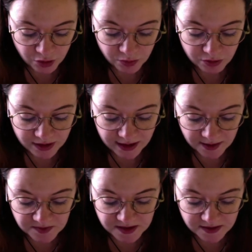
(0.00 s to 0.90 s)
moon
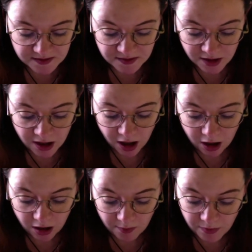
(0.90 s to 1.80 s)
eclipses
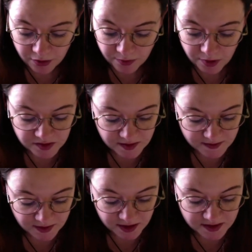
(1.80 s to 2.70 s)
are among the most
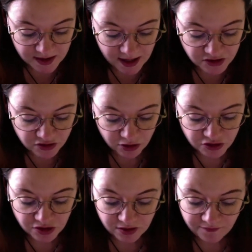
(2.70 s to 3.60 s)
exciting
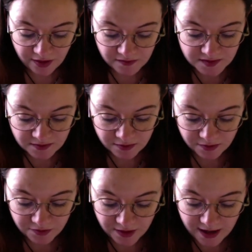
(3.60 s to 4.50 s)
astrological events.
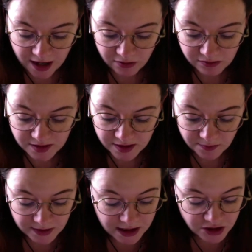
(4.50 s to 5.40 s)
They herald a
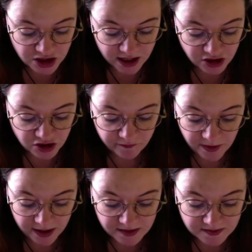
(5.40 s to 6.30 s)
complete change of
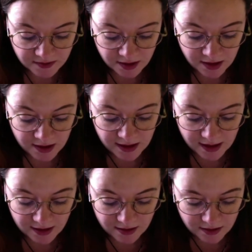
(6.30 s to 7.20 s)
pace.
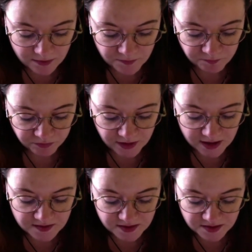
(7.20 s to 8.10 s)

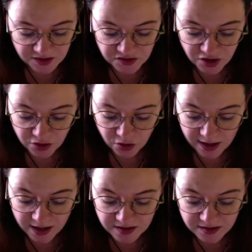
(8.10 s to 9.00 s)
It is as though you're
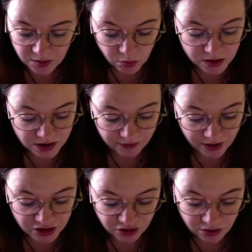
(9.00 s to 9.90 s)
headed in one
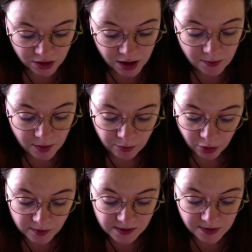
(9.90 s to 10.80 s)
direction, but
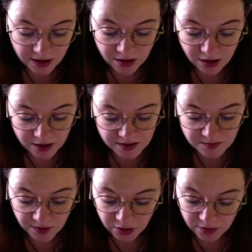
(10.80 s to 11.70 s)
probably being guided
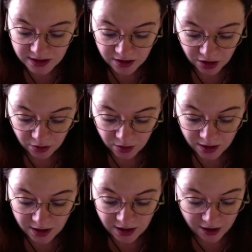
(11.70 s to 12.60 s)
by your ego,
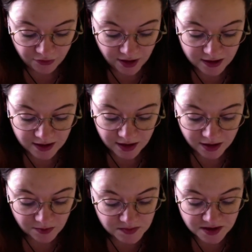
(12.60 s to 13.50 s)
and then here
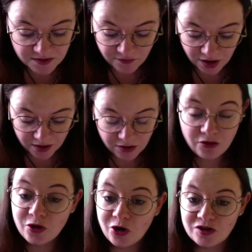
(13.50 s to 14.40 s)
comes the divine,
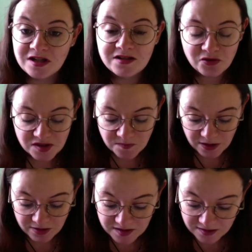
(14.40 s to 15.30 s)
the goddess, or
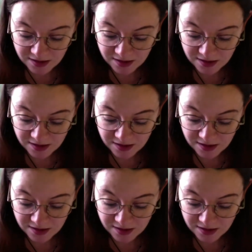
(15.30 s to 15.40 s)
spirit